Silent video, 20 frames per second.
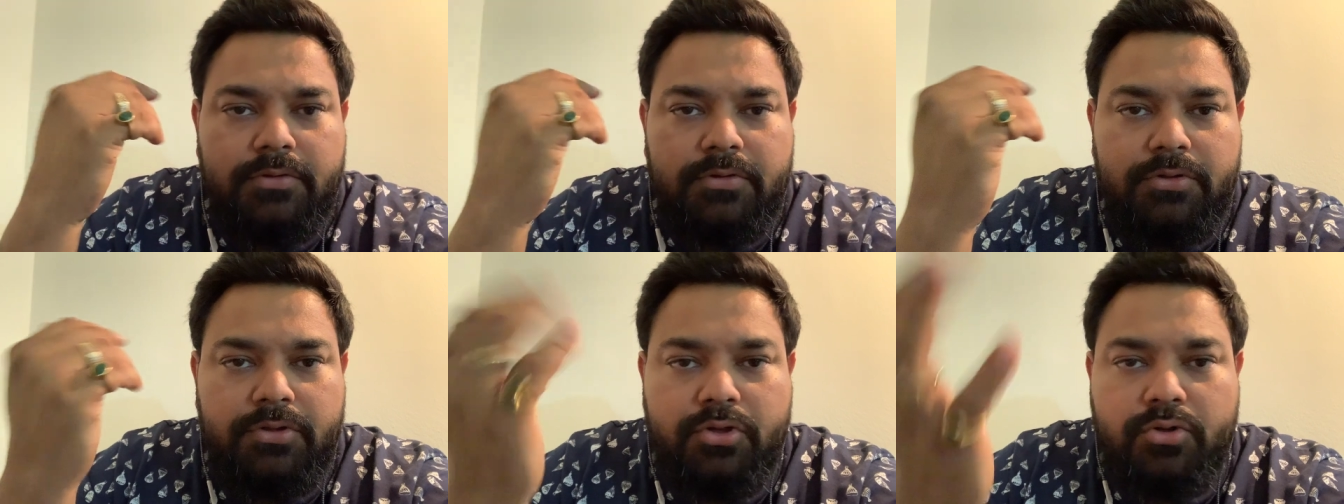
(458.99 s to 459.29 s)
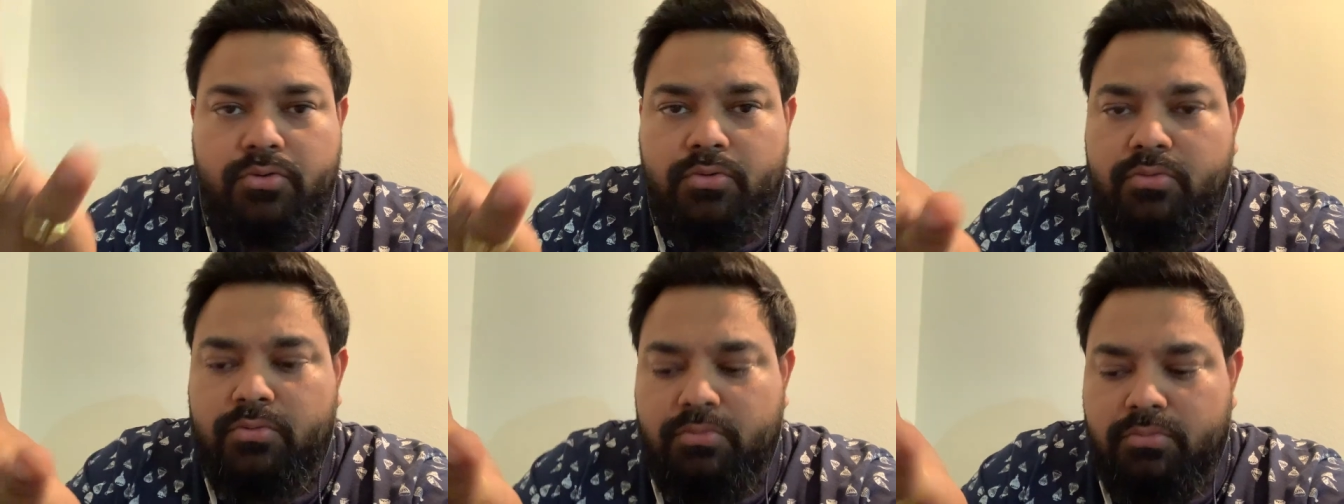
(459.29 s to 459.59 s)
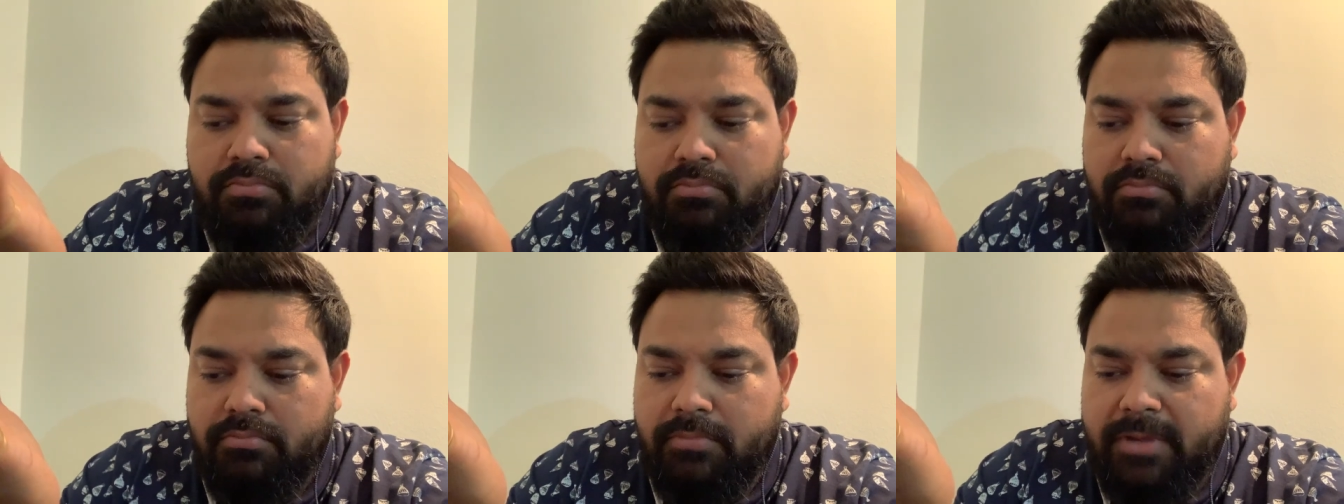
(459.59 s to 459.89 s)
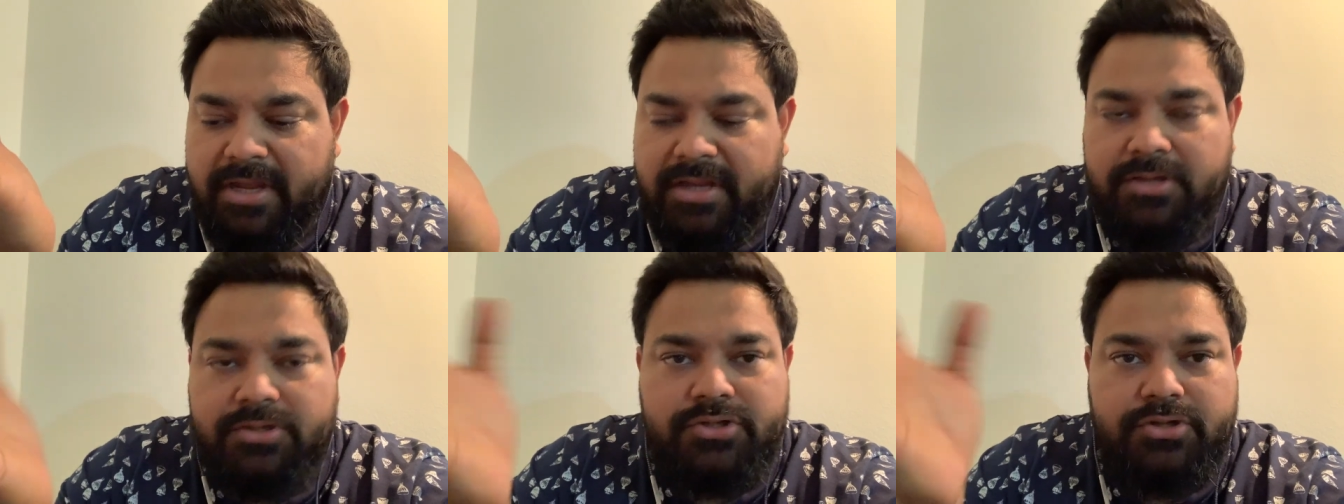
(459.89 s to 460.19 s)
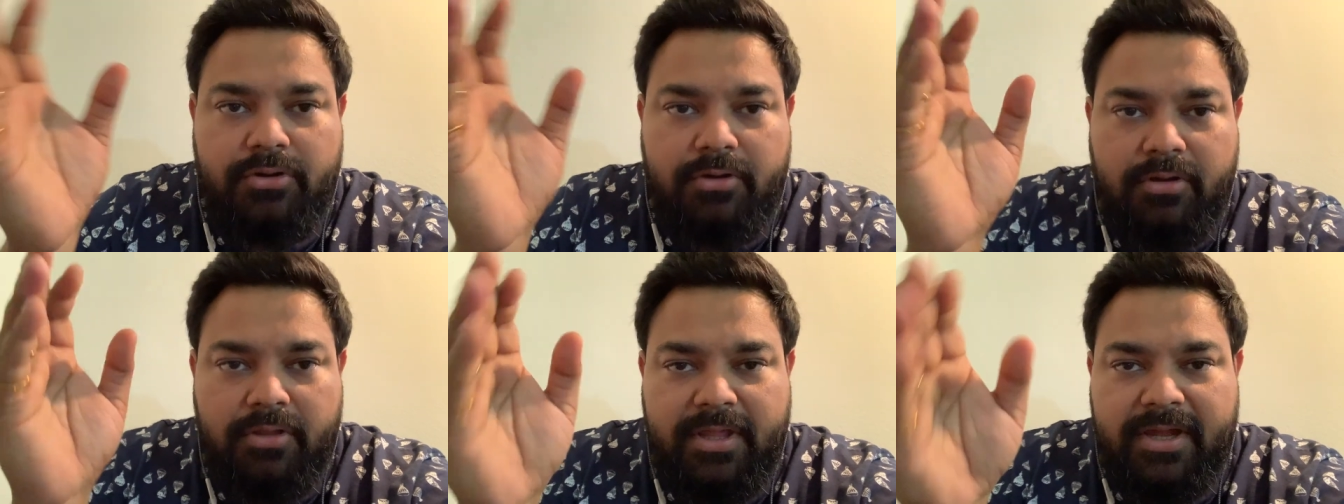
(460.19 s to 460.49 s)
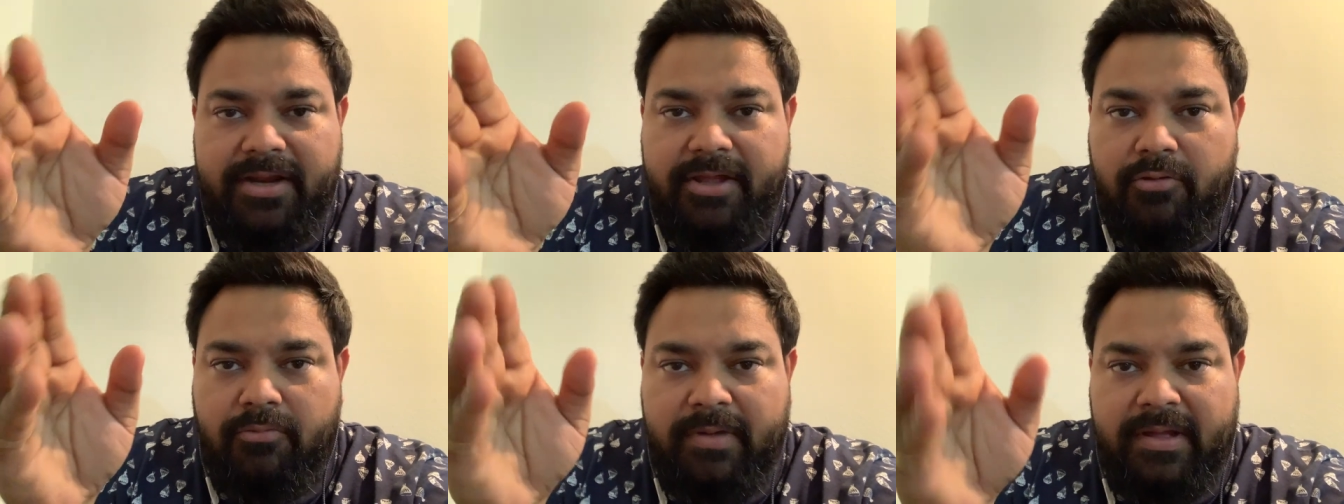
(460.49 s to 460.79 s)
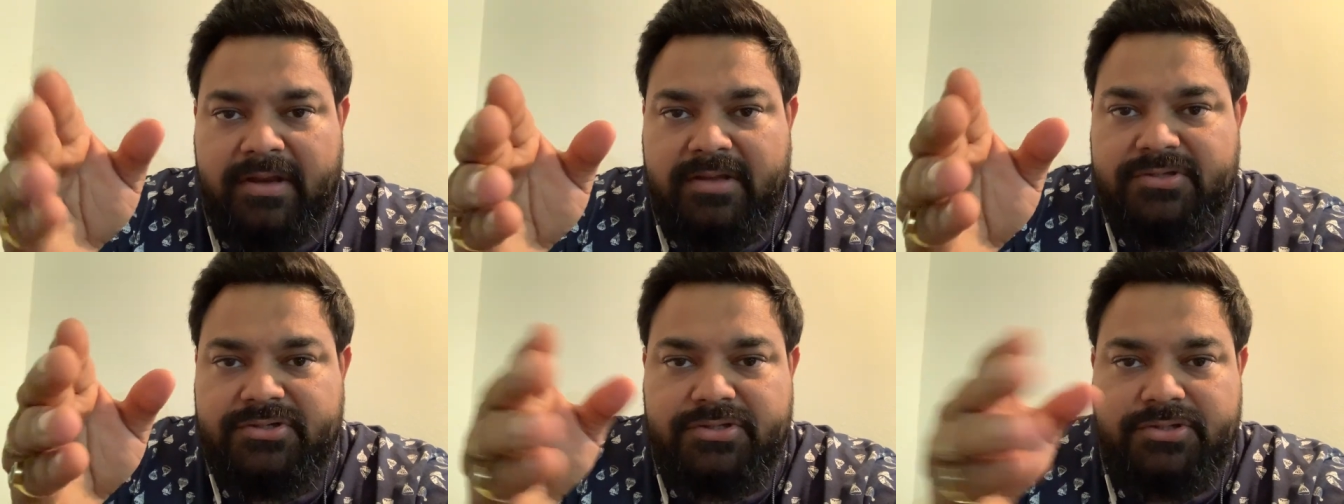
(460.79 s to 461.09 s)
you making sure that your
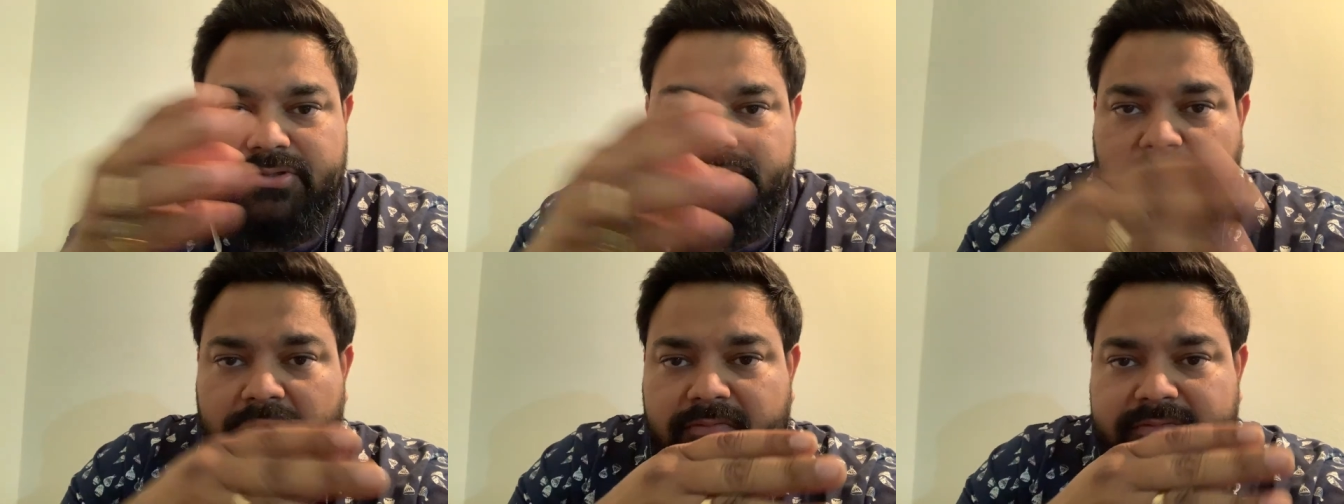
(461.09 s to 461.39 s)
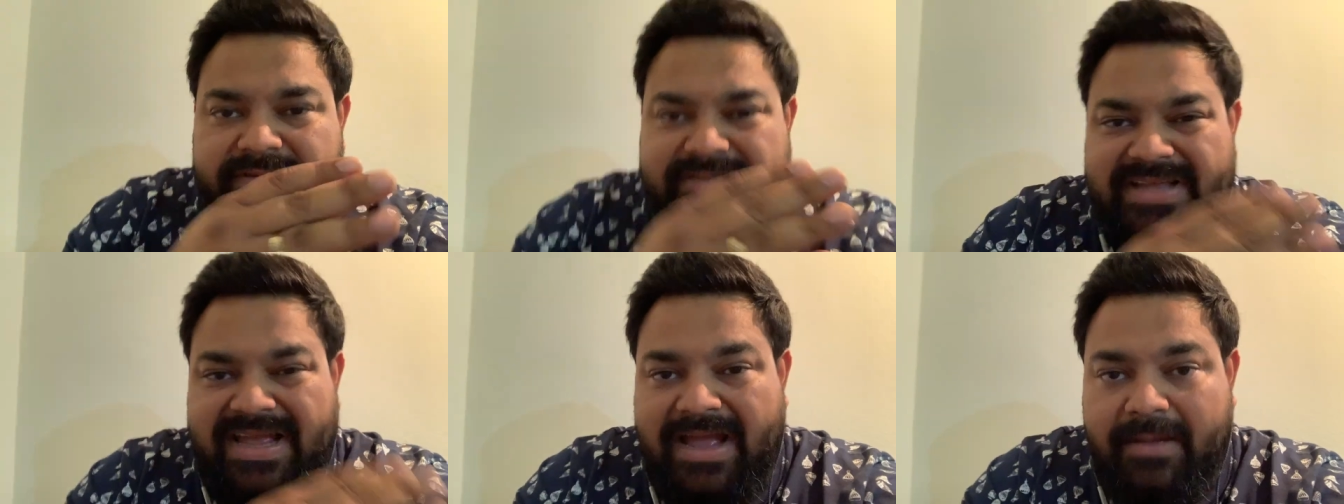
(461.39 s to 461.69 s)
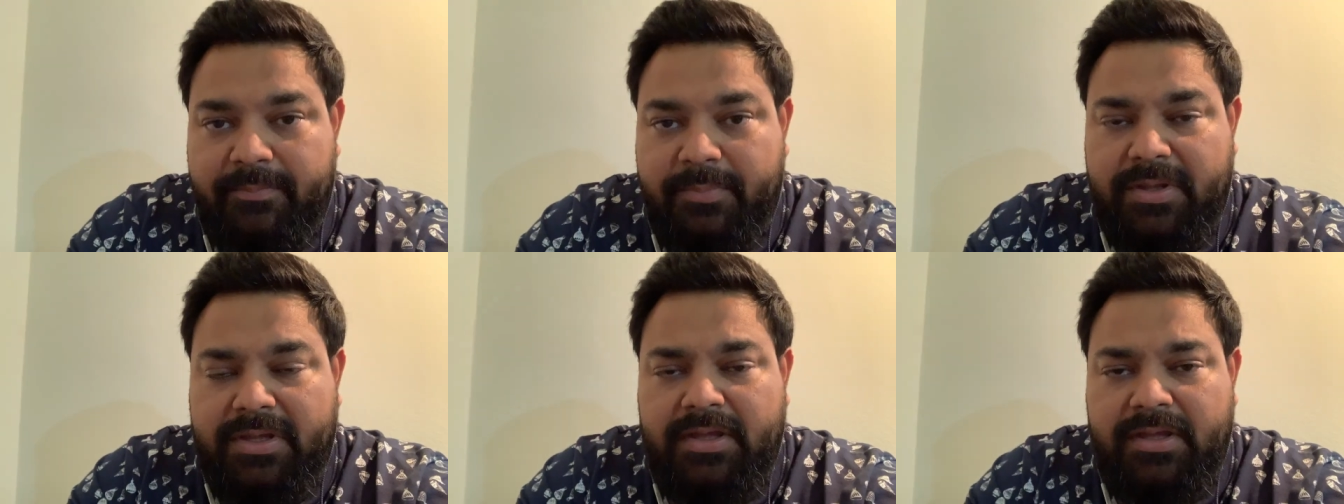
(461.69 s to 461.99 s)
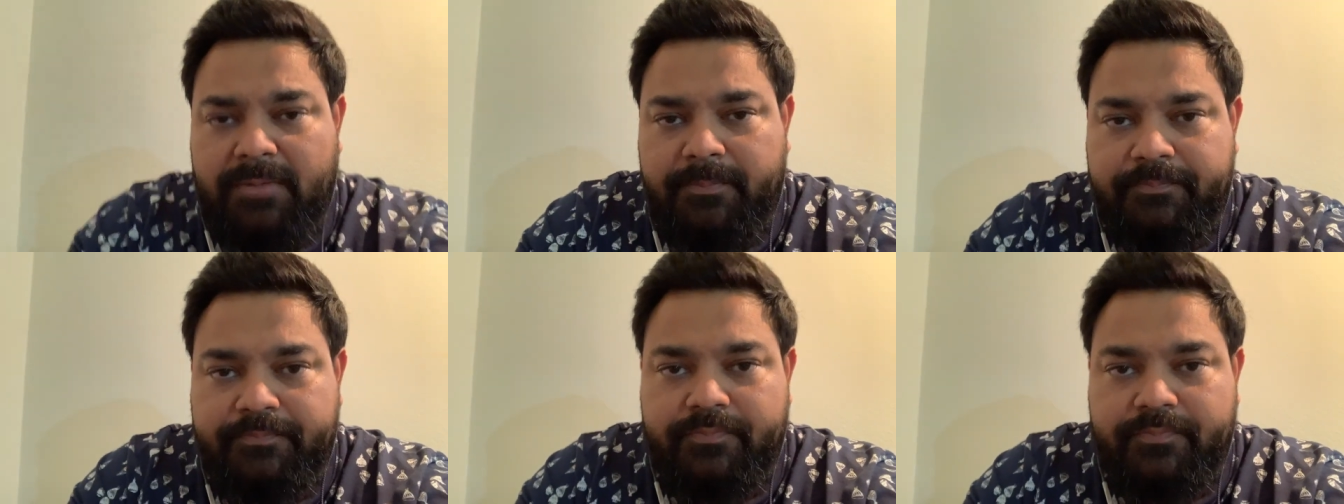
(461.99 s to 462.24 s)
manager is always happy